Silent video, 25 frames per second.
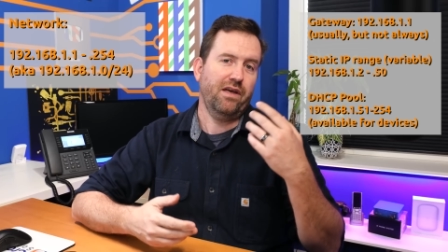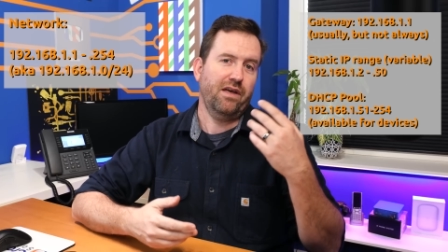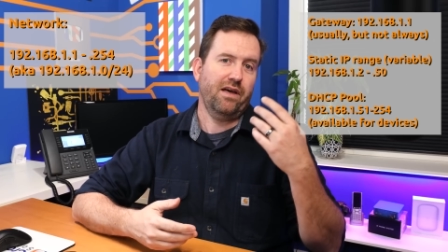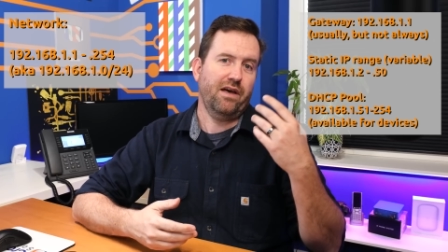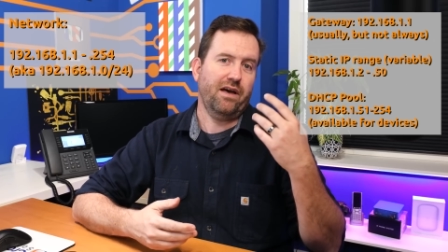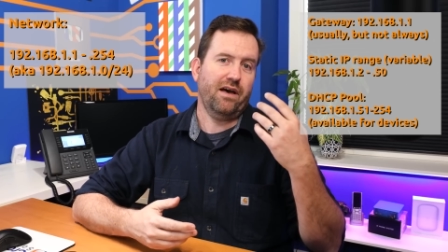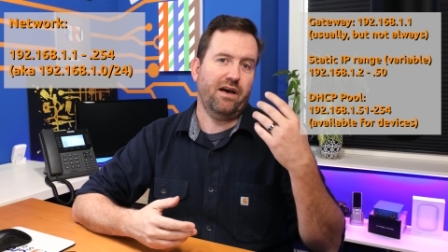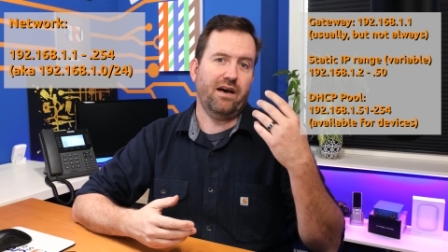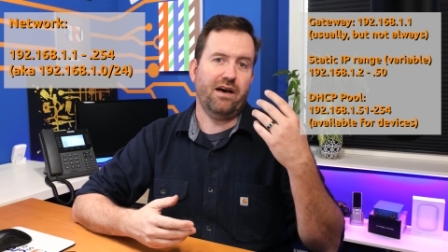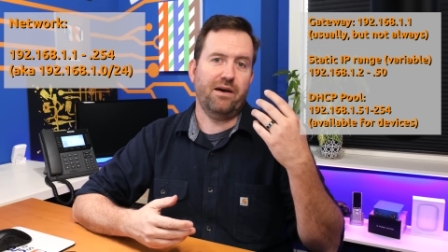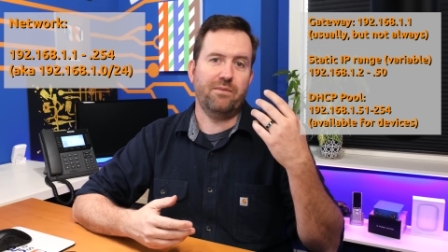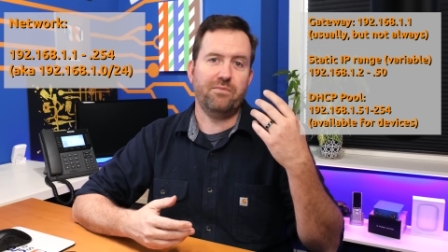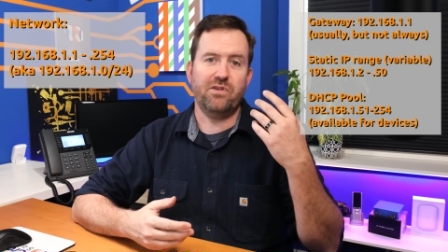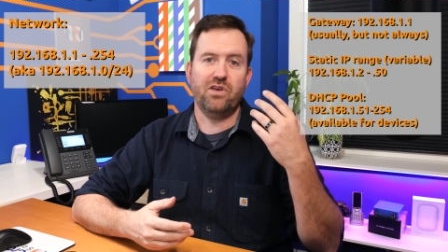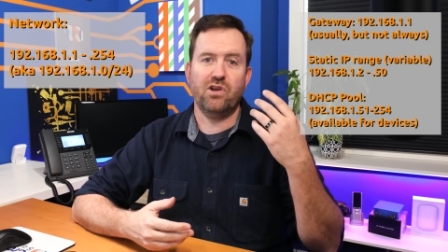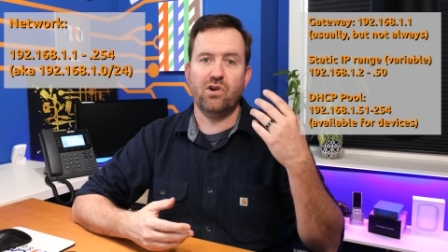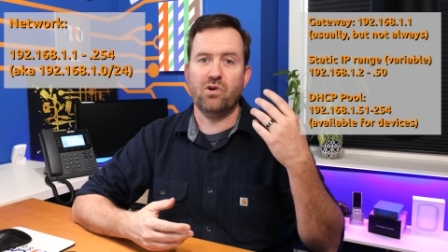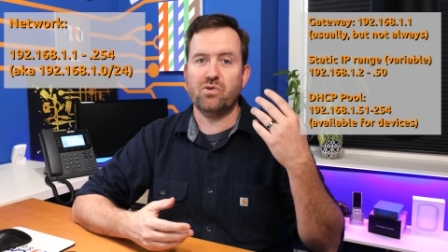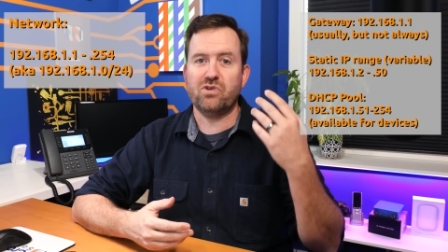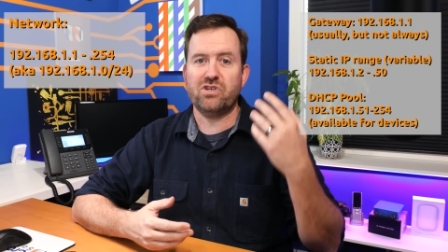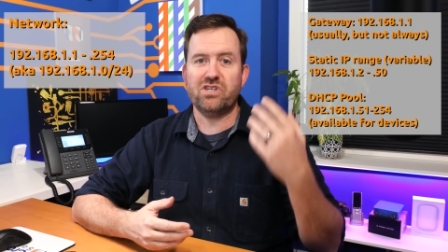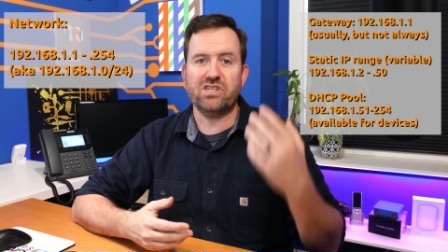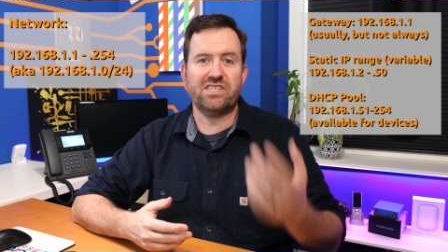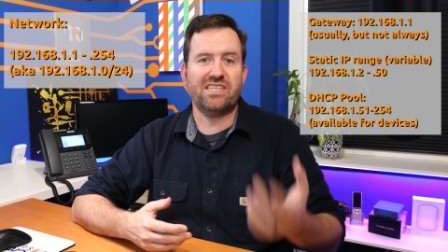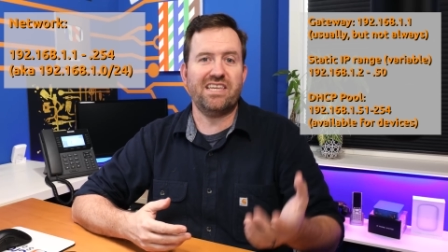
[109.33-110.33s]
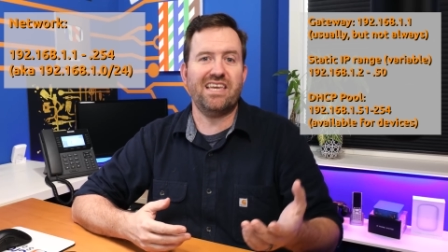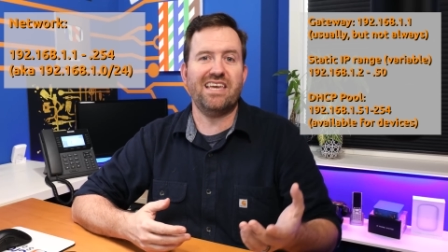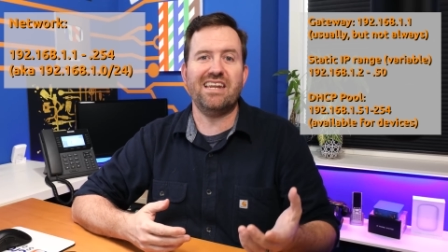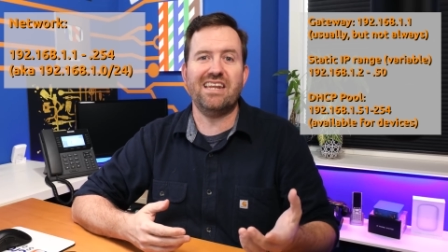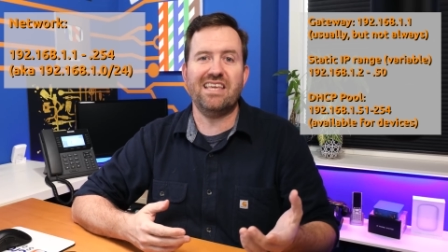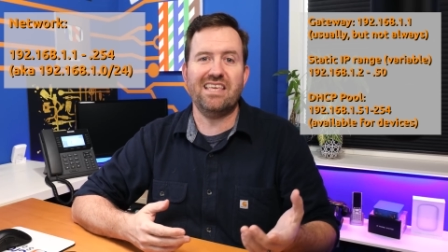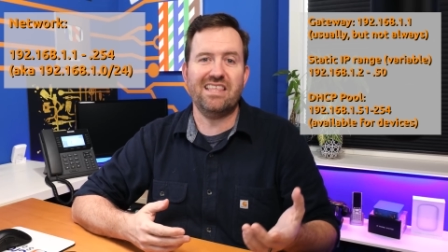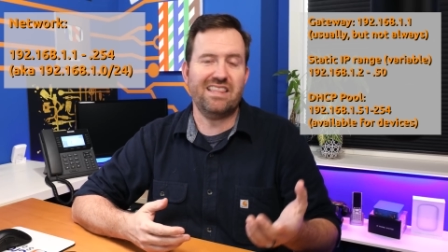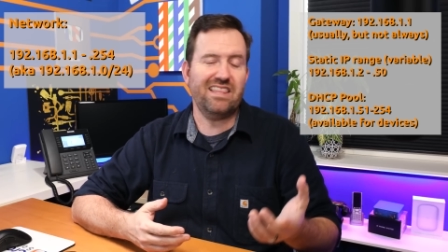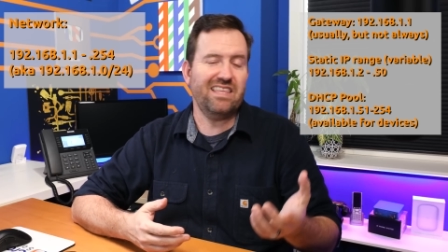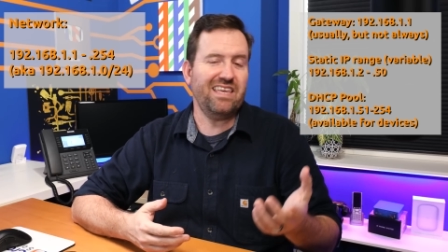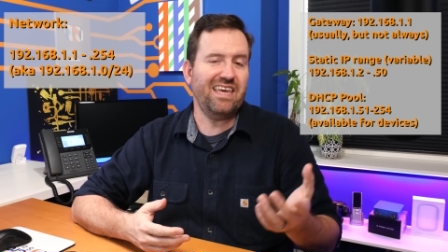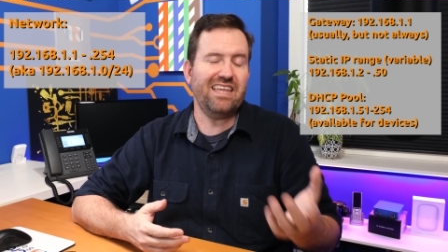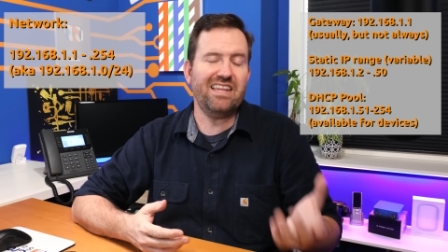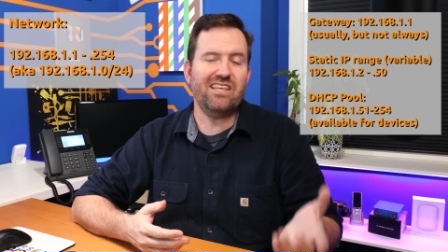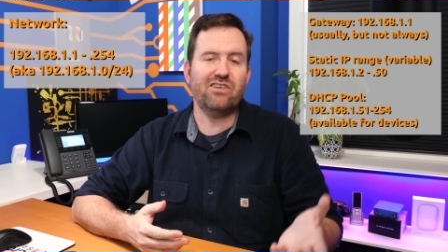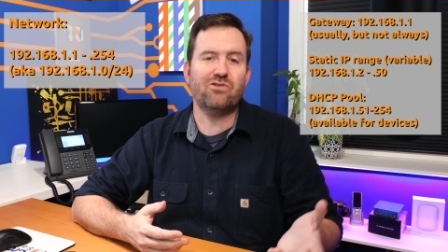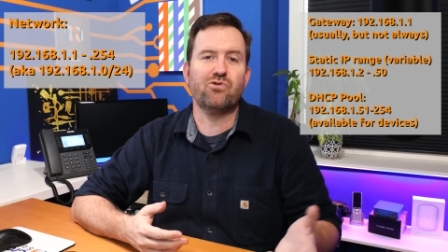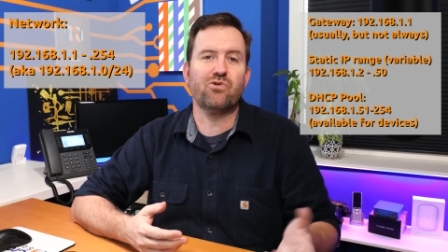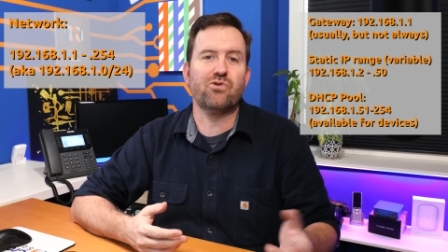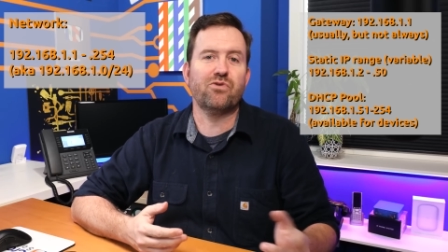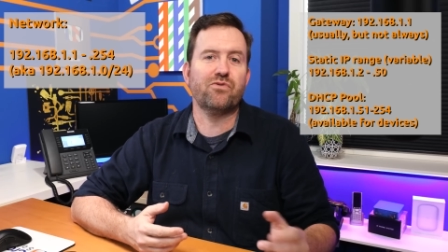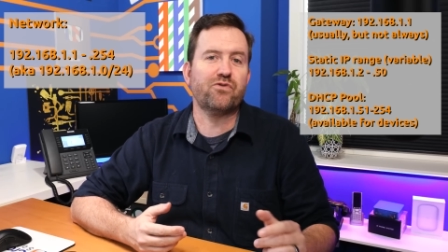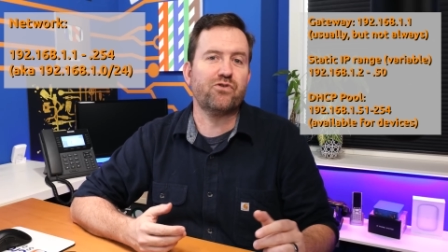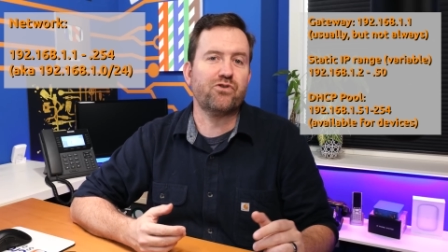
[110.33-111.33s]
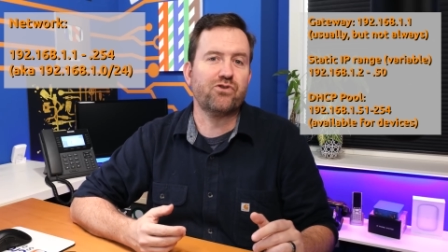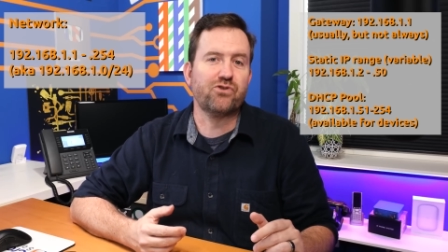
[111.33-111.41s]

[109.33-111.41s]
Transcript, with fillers: um, you know just any any sort of